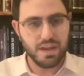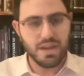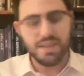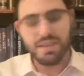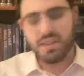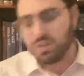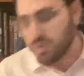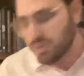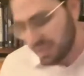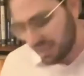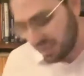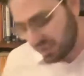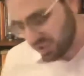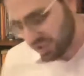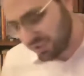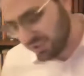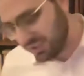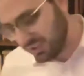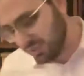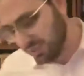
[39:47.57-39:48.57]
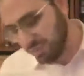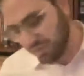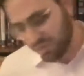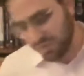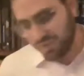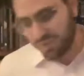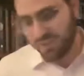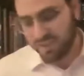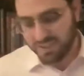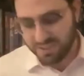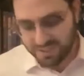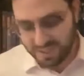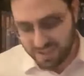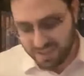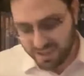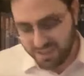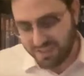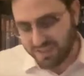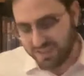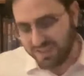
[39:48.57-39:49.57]
This was actually one of the things
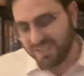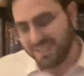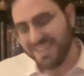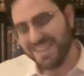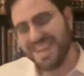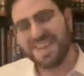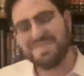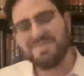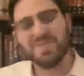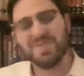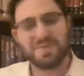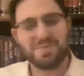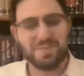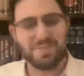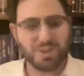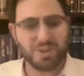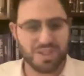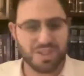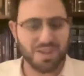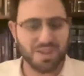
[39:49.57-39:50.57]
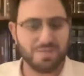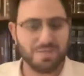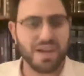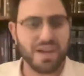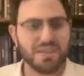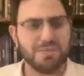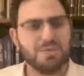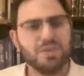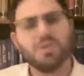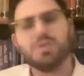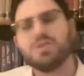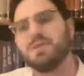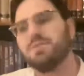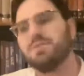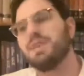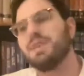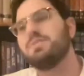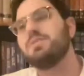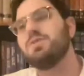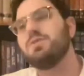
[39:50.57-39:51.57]
I, I most appreciated about him. You know,
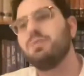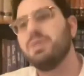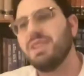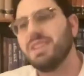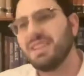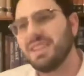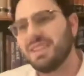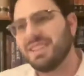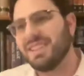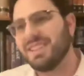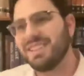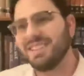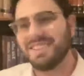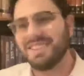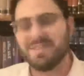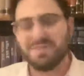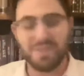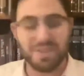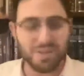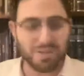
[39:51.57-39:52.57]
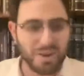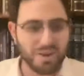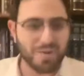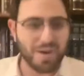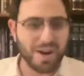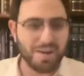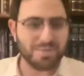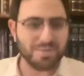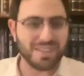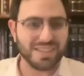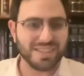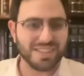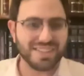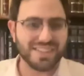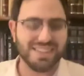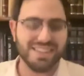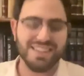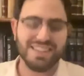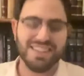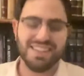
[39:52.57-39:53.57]
sometimes you meet uh, you meet a great rabbi,
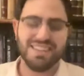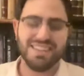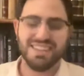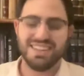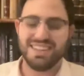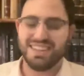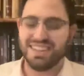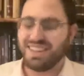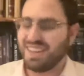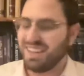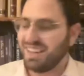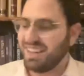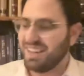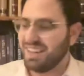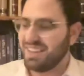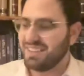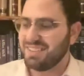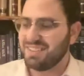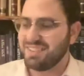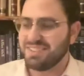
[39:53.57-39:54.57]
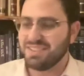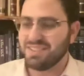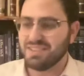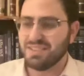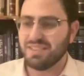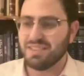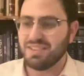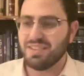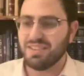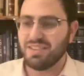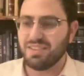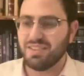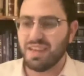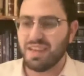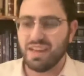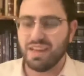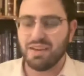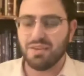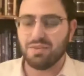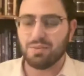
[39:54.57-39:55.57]
and
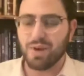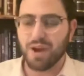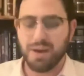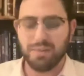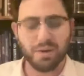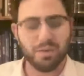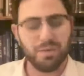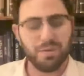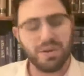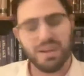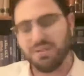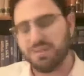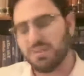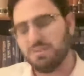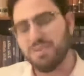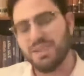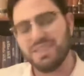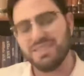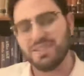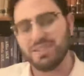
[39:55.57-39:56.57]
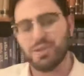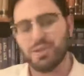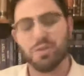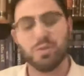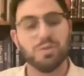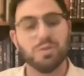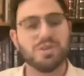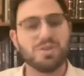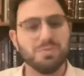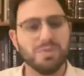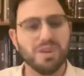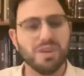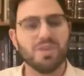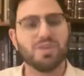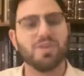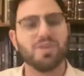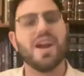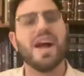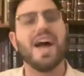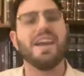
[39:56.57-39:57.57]
that rabbi will have an amazing charisma
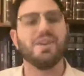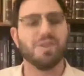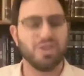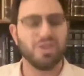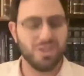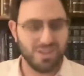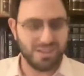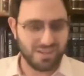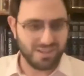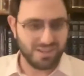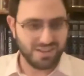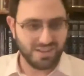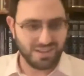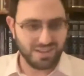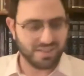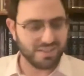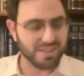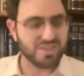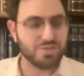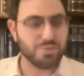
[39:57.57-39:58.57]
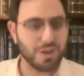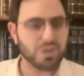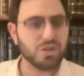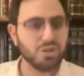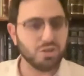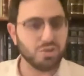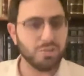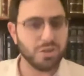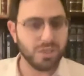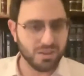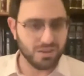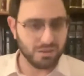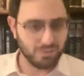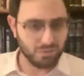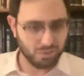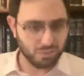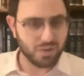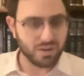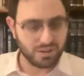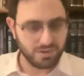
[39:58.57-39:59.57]
or energy, and it's like special to be in the
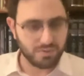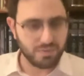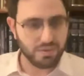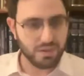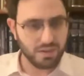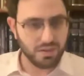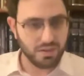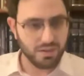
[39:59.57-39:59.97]
room with him.